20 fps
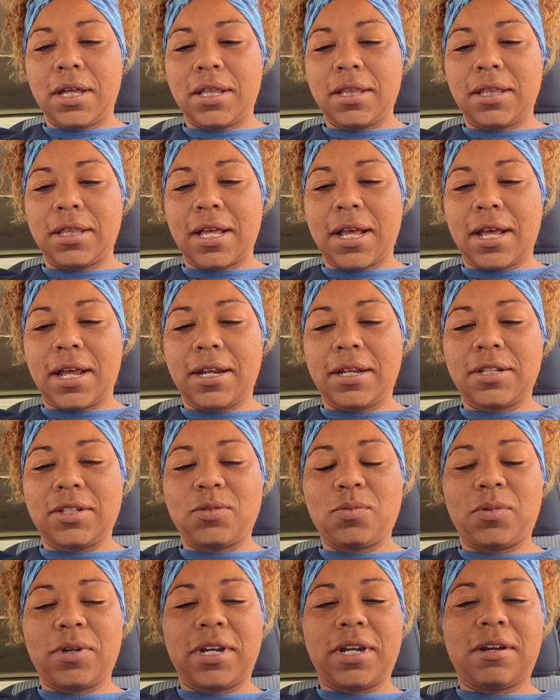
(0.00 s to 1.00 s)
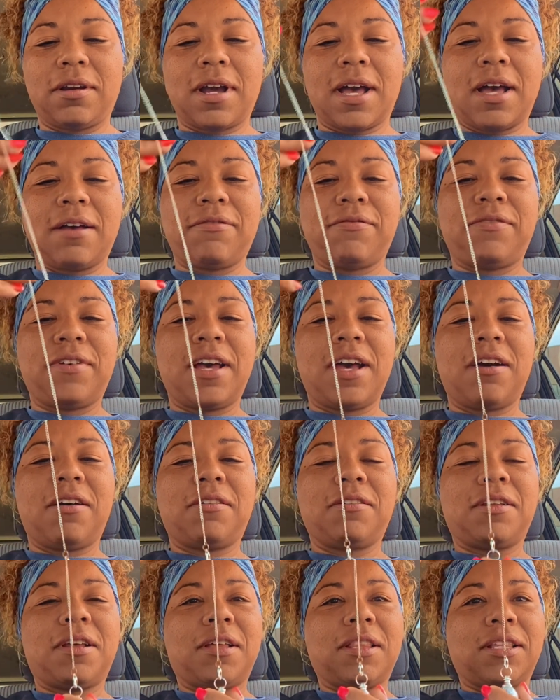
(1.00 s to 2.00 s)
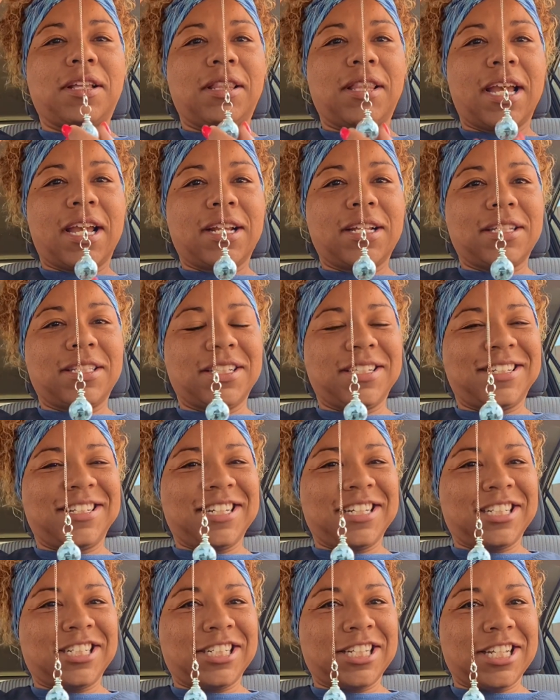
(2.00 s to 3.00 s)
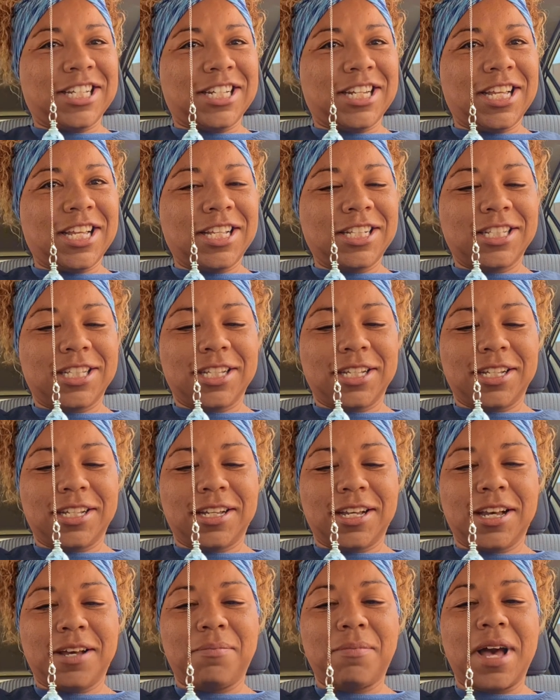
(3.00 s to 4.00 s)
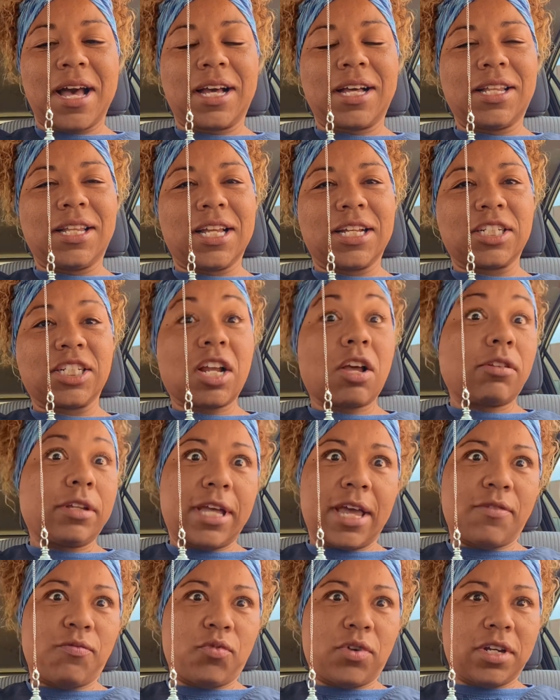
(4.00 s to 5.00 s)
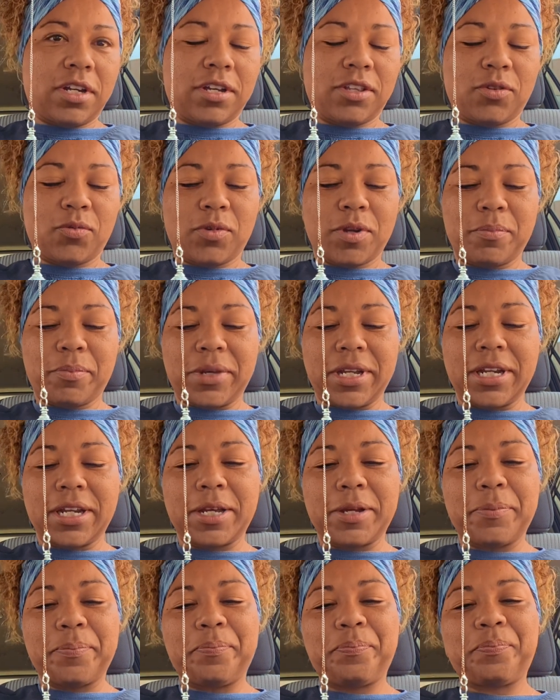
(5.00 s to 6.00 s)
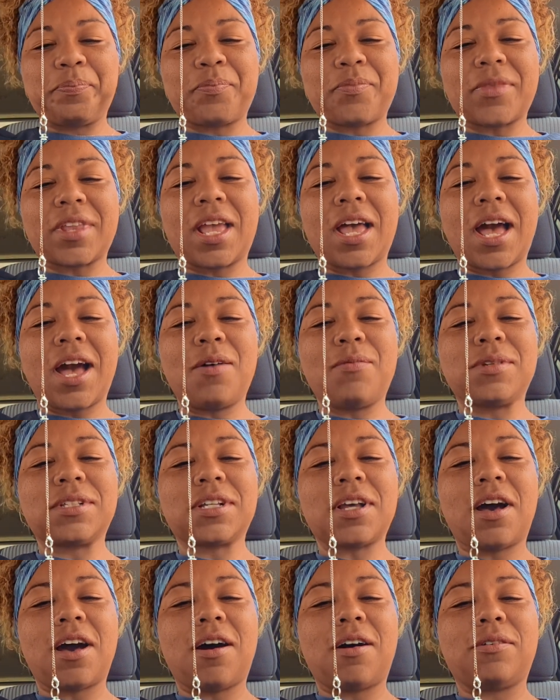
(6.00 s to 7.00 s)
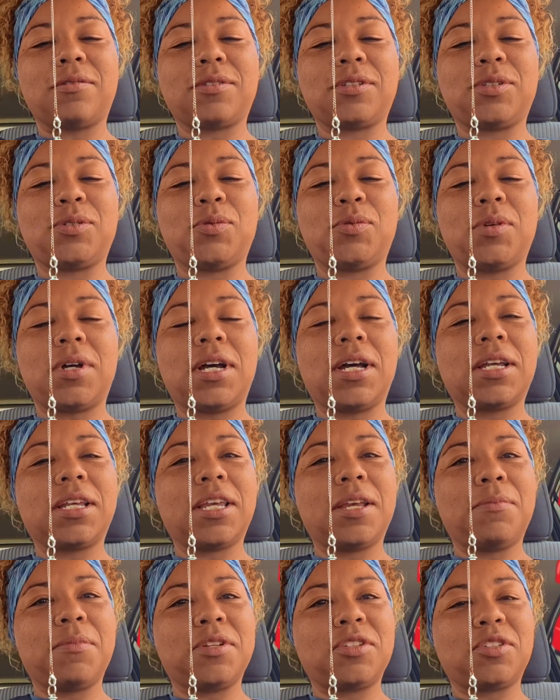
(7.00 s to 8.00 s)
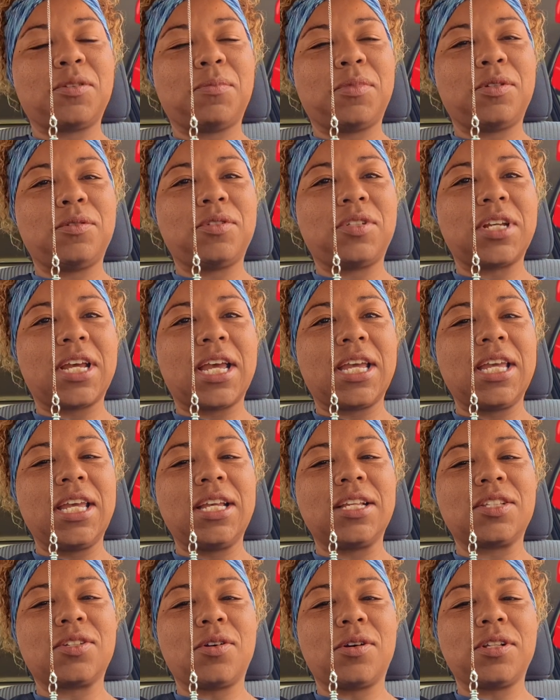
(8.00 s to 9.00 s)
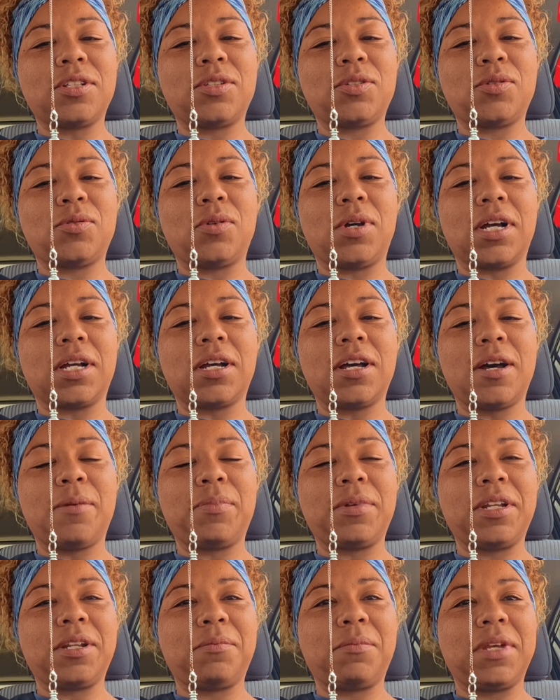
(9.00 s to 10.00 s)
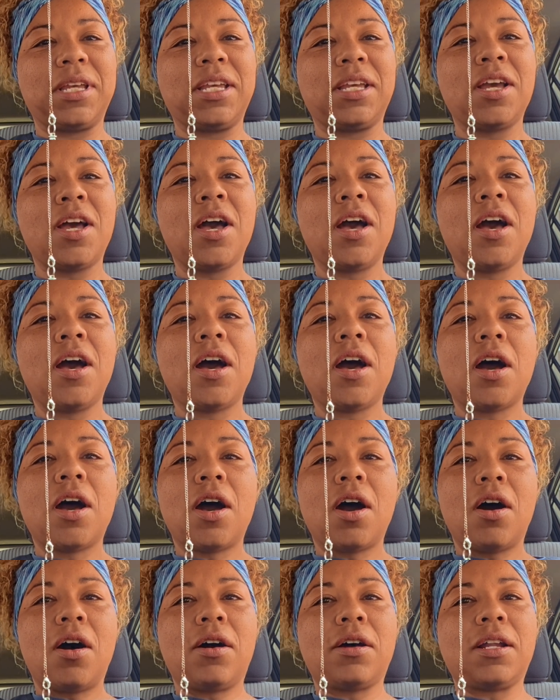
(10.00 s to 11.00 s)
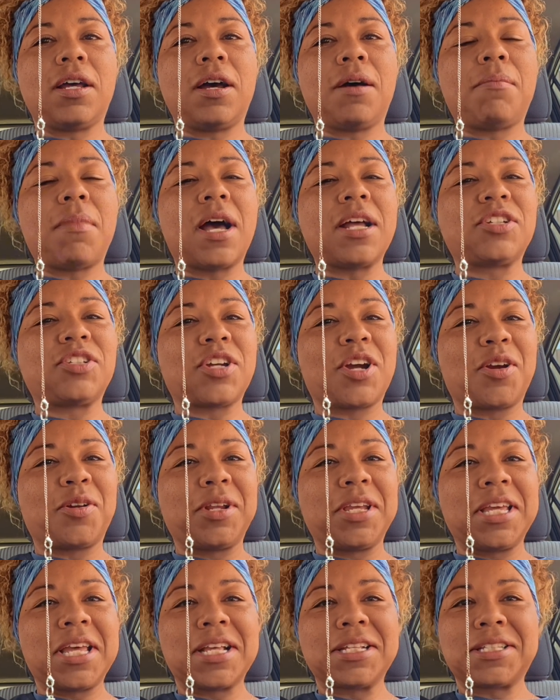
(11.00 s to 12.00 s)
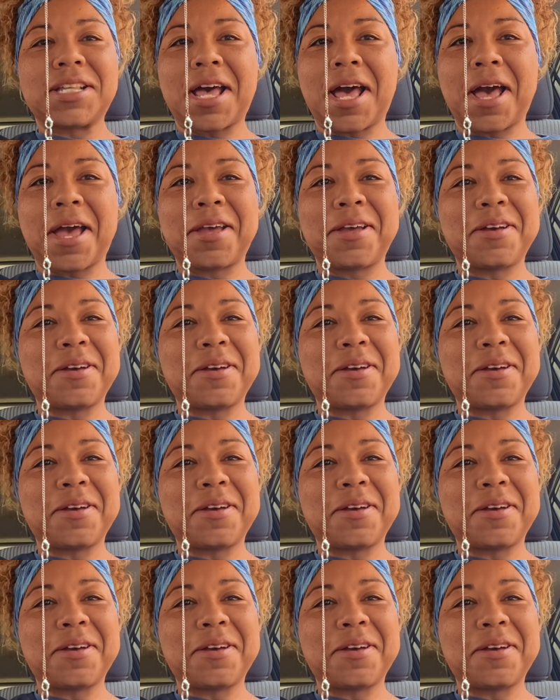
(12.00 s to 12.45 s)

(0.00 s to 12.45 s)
That is where I found the latest addition to my collection. I only have one other one, but I was called to get Mr. Blue Jay. He is going to accompany me on my journey as I